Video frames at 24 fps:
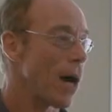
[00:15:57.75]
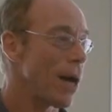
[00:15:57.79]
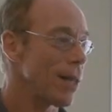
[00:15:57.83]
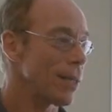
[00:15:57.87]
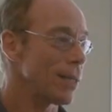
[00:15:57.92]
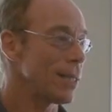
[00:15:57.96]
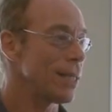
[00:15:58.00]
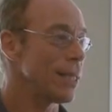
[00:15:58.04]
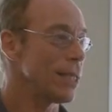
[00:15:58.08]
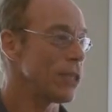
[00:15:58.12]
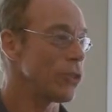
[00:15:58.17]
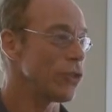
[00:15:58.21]

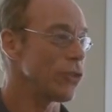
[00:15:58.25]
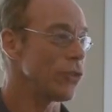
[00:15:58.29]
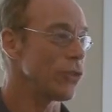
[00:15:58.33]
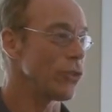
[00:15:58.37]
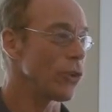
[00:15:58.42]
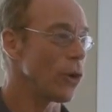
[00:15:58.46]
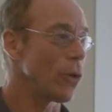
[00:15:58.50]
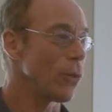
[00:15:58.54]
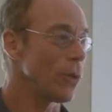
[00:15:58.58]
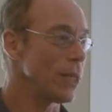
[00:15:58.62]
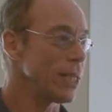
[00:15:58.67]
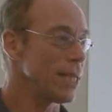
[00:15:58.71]

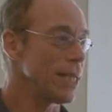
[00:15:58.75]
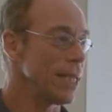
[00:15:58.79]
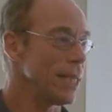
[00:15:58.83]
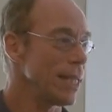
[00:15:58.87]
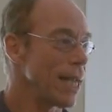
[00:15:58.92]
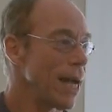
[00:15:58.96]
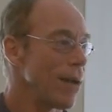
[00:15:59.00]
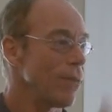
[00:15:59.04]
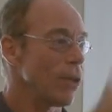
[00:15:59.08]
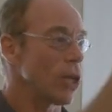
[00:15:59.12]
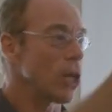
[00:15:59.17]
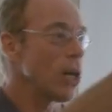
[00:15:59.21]
politicians always
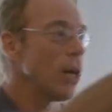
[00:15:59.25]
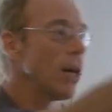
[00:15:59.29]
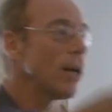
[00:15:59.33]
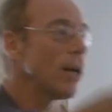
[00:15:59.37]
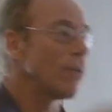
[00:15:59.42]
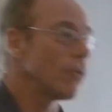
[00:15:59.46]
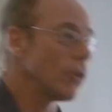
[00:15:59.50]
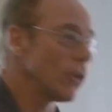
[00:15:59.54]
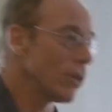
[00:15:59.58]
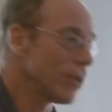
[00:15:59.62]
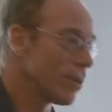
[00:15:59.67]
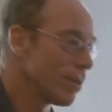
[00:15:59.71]
need to have a
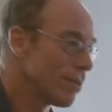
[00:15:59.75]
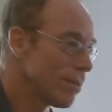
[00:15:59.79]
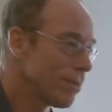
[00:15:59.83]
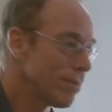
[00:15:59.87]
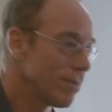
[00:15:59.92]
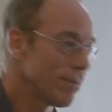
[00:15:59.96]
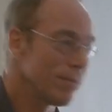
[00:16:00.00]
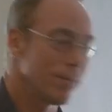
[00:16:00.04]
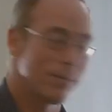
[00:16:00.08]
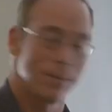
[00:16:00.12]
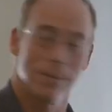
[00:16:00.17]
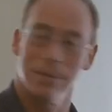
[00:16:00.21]
cover,
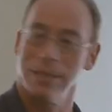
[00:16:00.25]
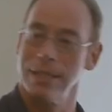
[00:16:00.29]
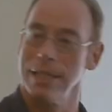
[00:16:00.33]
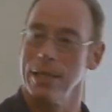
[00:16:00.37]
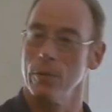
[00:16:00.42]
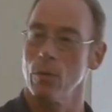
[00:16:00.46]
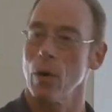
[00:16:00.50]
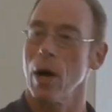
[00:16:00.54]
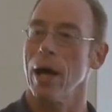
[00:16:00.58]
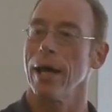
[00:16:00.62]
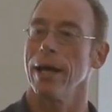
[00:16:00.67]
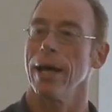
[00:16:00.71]
a
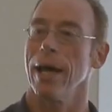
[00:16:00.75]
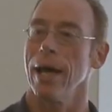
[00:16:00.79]
C Y